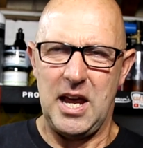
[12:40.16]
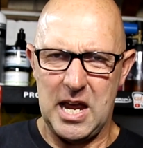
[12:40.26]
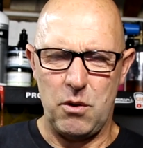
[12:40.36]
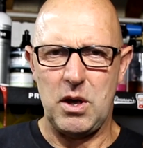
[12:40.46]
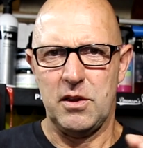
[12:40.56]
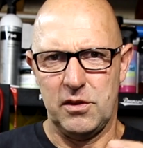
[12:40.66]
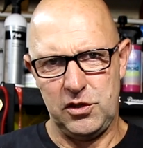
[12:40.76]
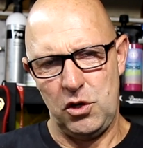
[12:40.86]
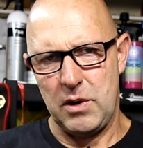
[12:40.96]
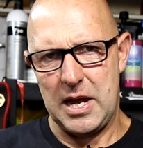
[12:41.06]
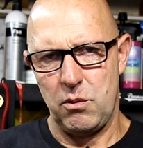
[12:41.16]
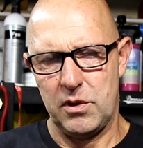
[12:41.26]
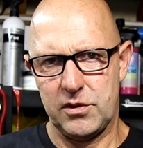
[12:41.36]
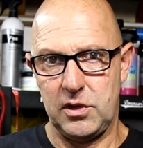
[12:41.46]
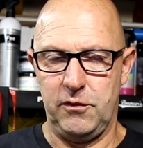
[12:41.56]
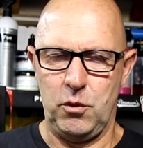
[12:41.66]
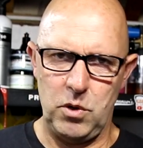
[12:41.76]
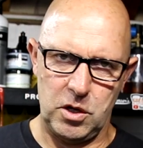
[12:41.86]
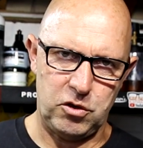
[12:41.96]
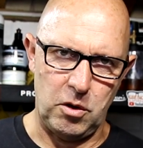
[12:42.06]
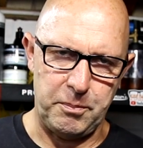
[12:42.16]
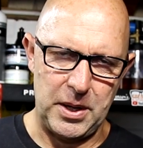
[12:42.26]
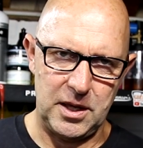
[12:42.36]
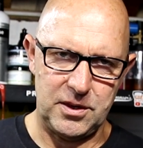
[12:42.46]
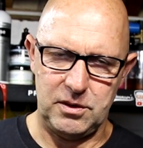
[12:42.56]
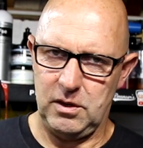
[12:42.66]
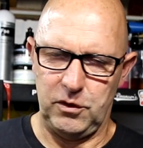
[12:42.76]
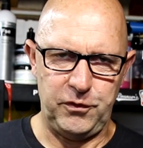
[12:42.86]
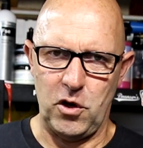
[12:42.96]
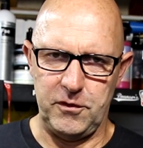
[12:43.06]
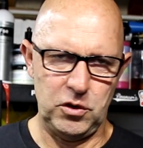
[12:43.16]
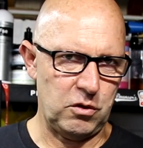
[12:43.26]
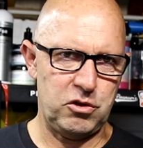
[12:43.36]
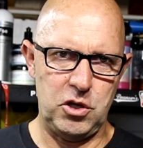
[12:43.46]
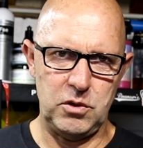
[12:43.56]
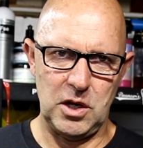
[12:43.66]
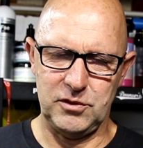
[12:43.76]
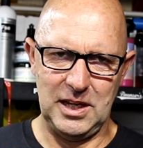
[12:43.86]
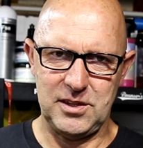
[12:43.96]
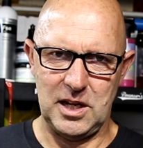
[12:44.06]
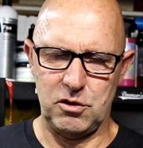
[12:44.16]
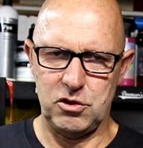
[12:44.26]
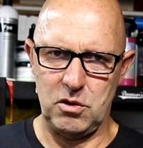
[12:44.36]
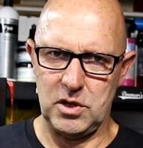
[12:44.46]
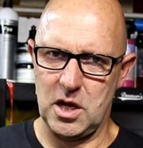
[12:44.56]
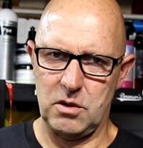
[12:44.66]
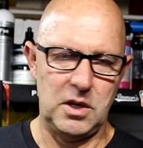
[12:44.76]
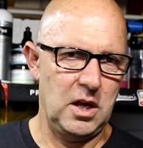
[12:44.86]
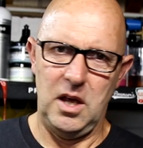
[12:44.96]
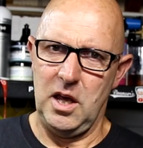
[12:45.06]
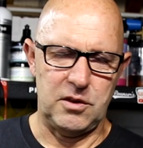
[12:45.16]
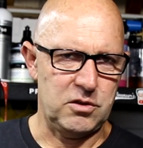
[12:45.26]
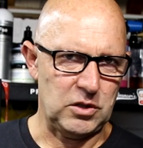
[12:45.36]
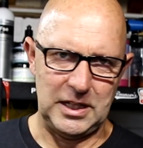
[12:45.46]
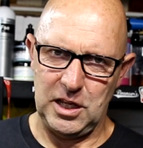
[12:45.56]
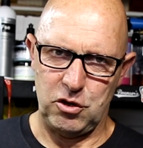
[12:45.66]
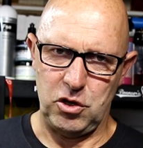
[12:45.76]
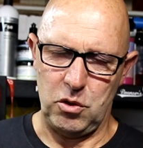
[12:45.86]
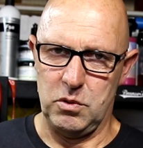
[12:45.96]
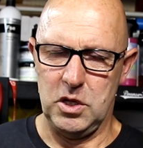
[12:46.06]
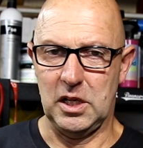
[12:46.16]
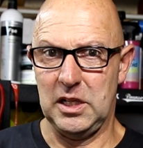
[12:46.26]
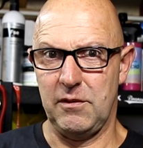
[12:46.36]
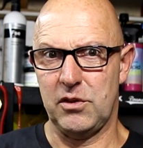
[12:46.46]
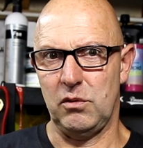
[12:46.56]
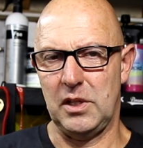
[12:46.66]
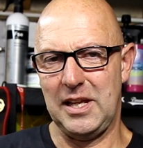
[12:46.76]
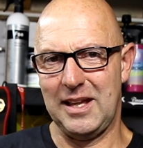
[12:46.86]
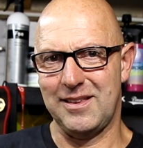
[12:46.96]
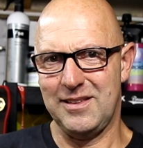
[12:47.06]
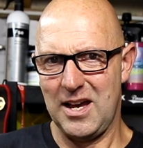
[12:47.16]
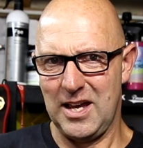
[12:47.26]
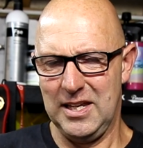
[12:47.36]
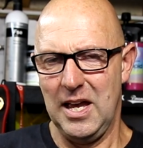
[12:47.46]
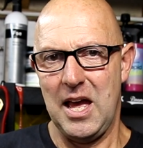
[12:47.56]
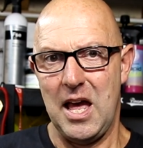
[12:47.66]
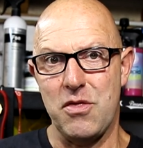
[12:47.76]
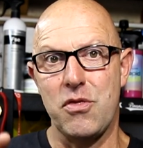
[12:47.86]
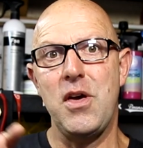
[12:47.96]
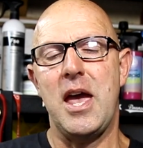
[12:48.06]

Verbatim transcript: Hour, 2 hours. If you're workshop based, it's fine. If you've got a studio, detailing studio, it's not an issue. You can leave it till the next day and